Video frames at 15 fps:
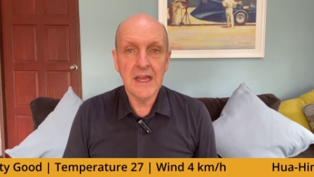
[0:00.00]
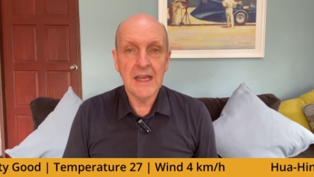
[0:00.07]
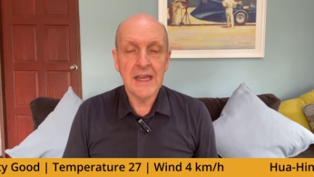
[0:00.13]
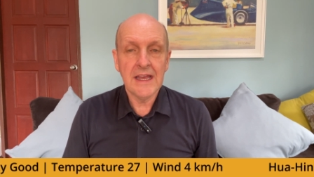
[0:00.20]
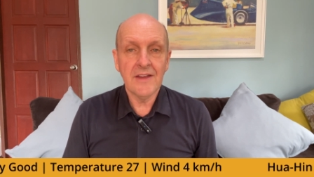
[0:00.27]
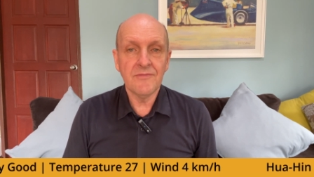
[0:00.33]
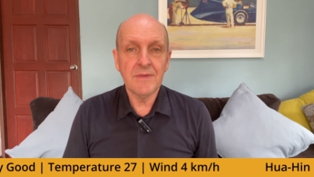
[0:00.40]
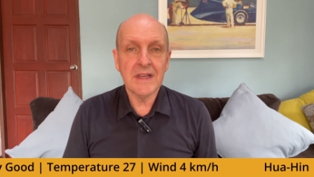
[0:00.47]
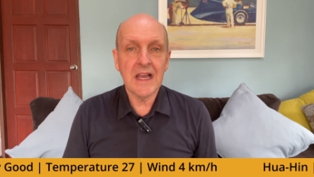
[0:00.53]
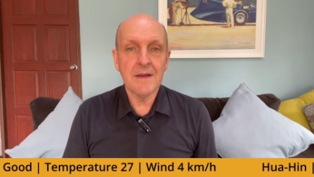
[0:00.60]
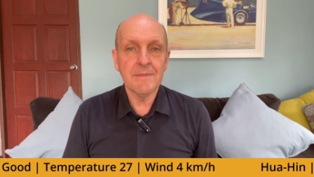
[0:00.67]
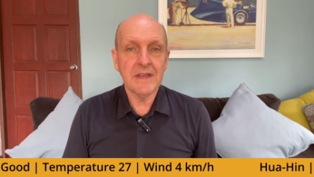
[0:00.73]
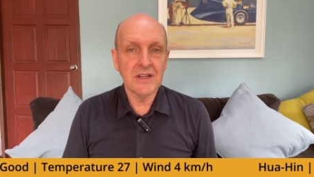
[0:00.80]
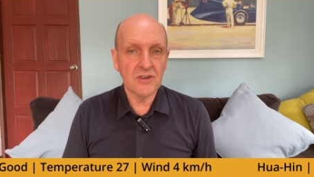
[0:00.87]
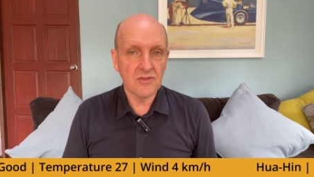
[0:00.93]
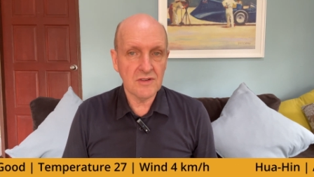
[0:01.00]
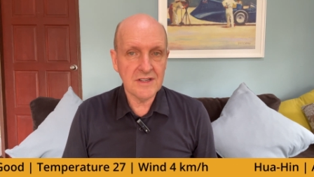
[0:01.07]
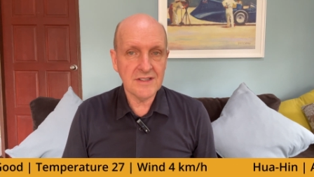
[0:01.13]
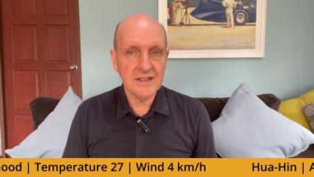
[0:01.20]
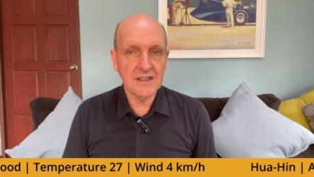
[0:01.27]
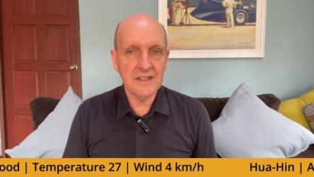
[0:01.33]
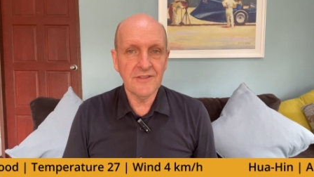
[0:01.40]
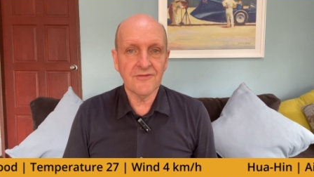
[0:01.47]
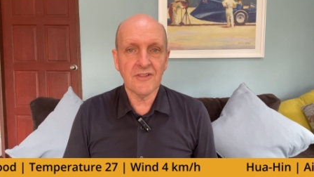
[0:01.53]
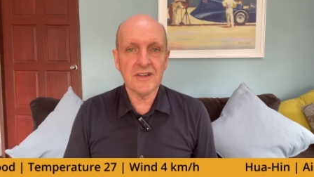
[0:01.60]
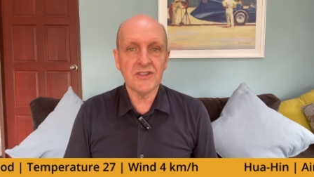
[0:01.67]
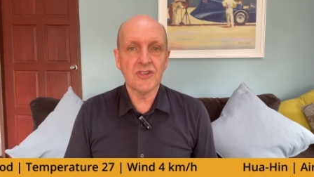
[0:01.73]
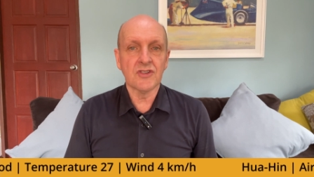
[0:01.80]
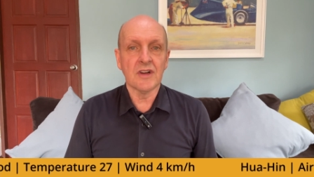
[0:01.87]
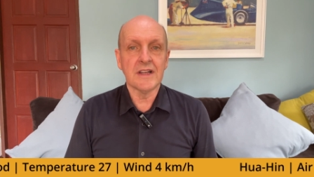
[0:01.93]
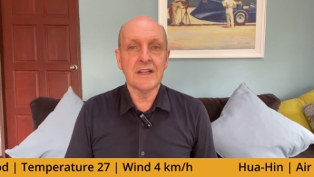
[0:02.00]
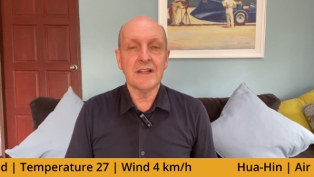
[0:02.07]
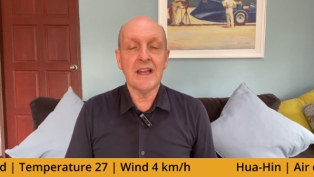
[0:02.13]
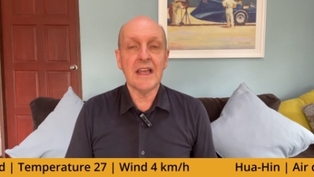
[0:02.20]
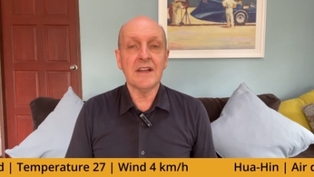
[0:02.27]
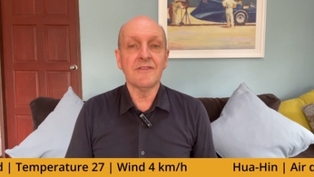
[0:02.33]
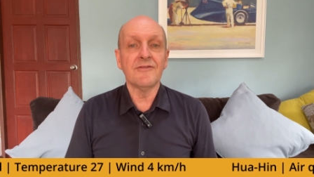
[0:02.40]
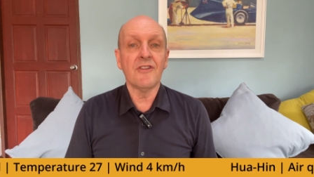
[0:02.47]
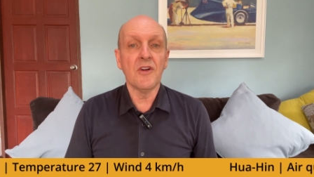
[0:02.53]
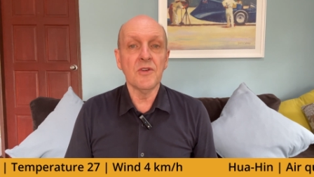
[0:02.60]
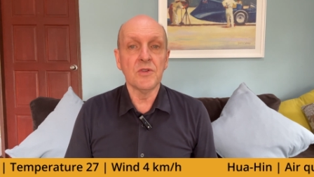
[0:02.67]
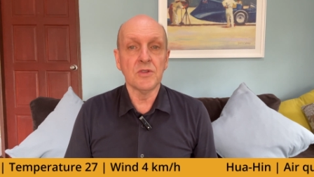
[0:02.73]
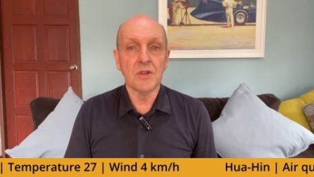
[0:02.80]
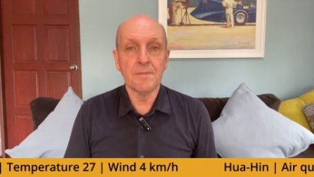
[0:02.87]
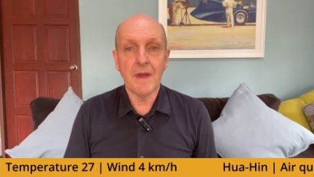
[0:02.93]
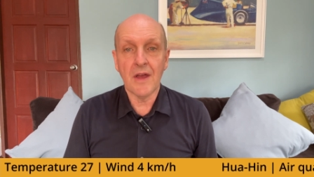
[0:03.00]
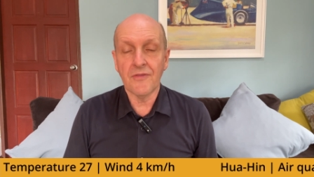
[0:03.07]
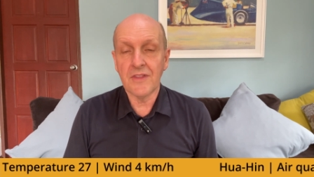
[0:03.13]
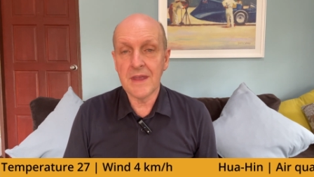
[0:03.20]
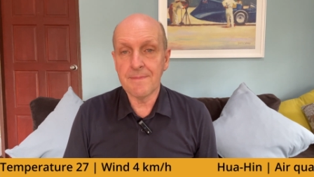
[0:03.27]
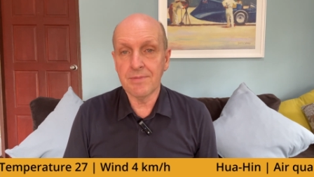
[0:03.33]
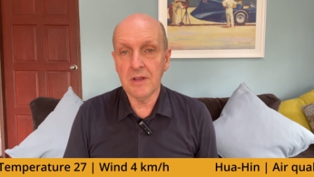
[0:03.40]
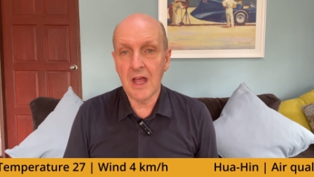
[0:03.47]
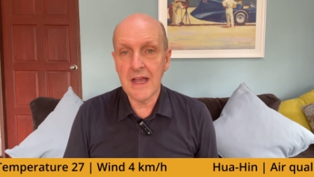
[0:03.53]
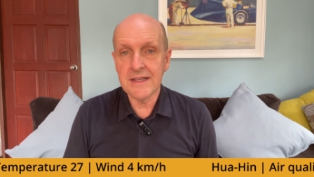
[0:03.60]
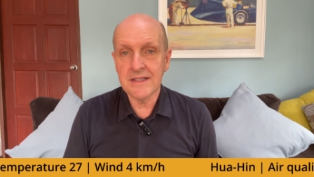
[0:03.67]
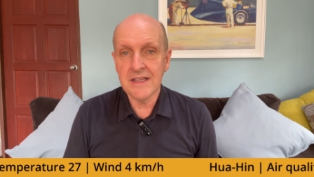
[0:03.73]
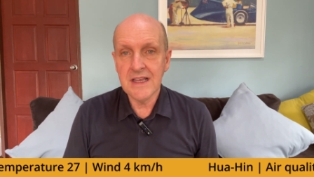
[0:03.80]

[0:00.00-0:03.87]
have become increasingly frustrated and vocal about their plight,